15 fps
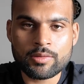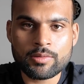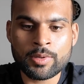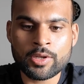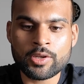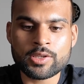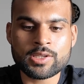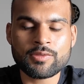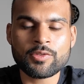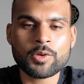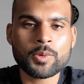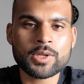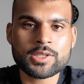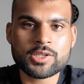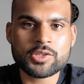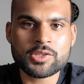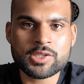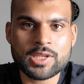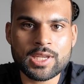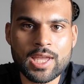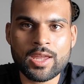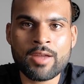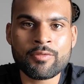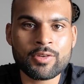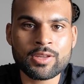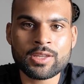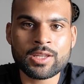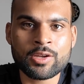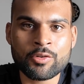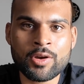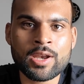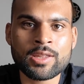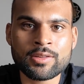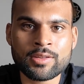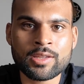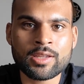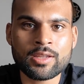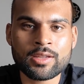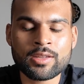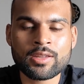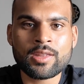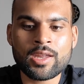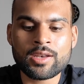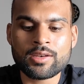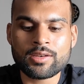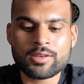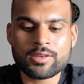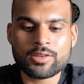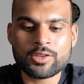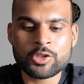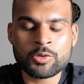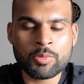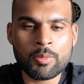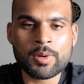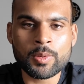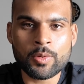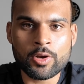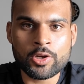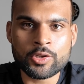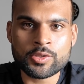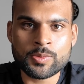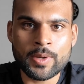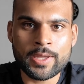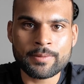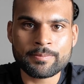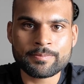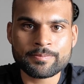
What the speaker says: because if you were to just eat everything or anything, then you probably won't lose weight.